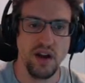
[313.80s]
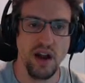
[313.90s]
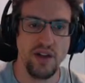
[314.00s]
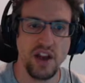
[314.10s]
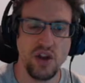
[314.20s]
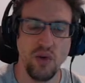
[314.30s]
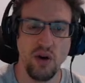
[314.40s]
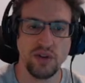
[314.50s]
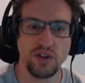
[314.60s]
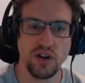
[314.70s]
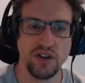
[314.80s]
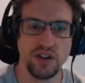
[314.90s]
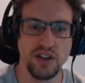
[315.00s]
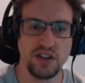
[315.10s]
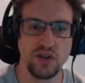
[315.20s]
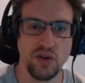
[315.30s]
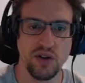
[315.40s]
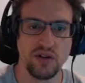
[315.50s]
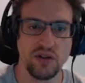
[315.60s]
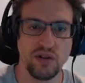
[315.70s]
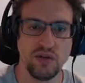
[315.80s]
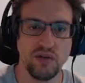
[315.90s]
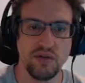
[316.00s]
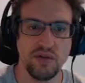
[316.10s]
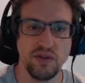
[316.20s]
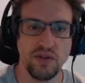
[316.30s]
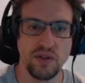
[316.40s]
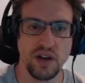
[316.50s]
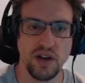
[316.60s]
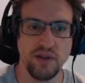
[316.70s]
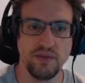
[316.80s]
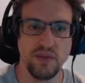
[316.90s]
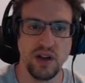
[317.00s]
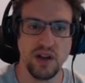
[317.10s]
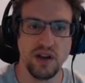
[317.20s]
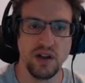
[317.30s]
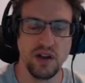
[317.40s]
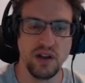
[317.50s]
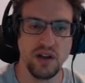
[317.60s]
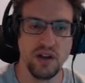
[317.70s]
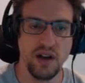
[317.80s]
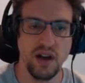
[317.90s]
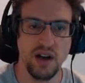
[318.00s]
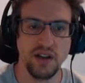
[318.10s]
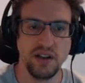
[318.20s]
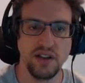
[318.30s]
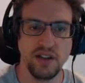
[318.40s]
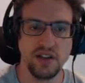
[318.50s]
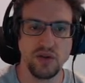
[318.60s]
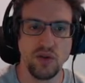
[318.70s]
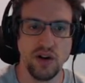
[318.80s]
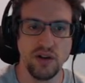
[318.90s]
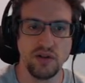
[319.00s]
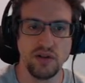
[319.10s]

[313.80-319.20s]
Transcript: And then you want what's called the z-score. Okay. The z-score